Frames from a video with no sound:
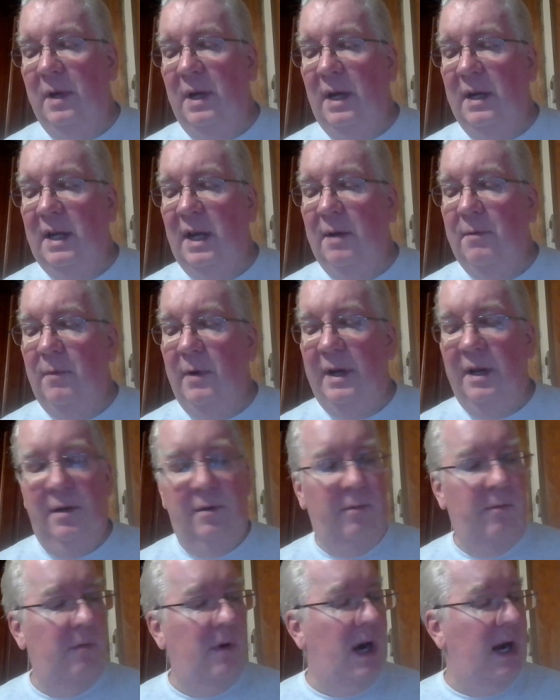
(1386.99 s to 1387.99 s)
we got Get Ready
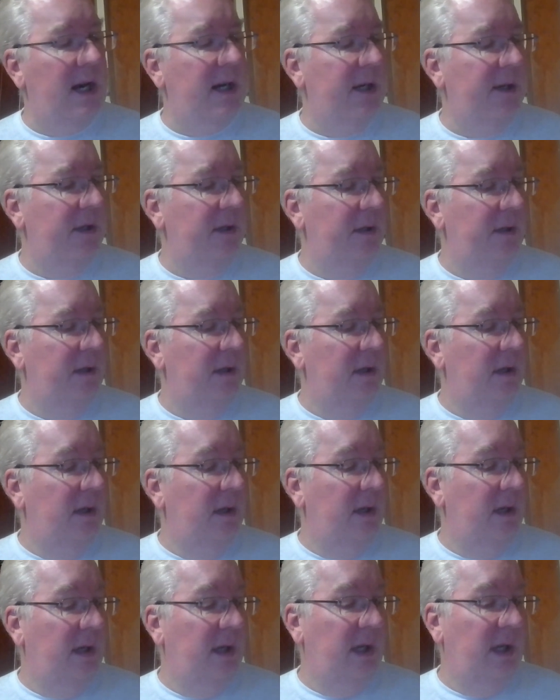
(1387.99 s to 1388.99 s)
to Rock,
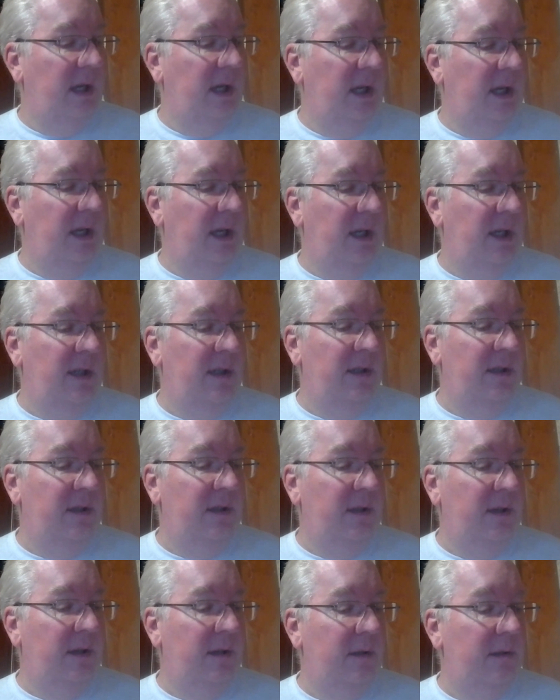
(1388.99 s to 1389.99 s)
and
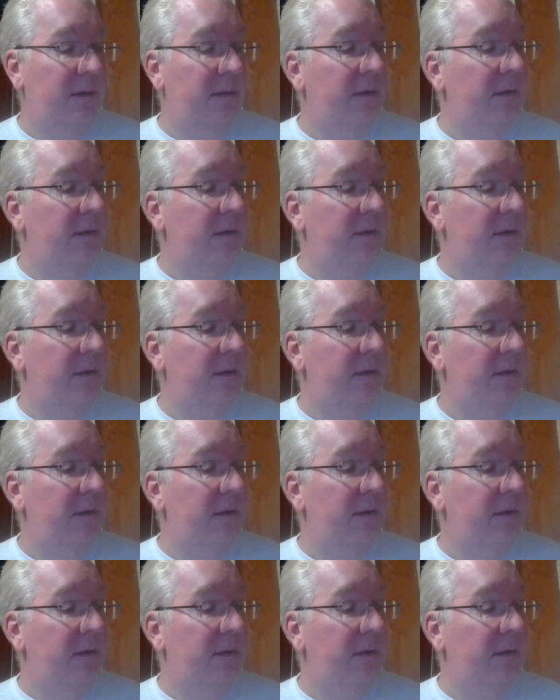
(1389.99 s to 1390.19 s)
I